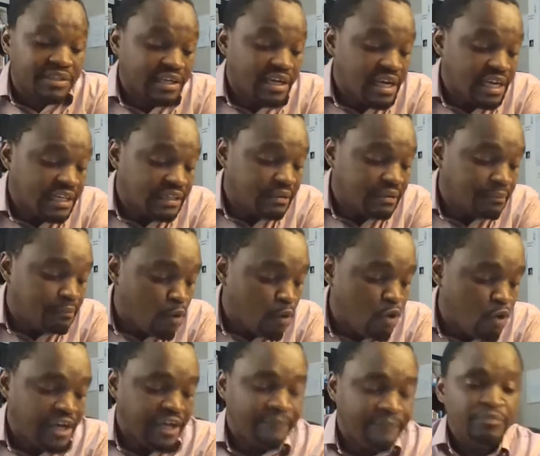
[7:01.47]
with her in the
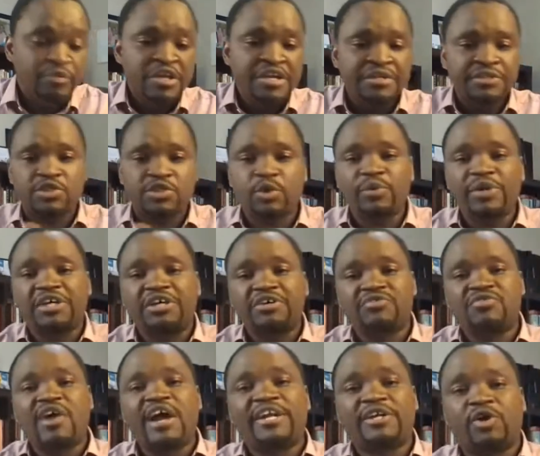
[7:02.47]
morning so we
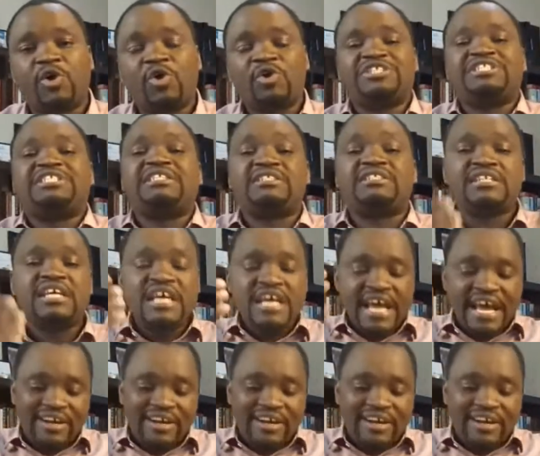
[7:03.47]
could write content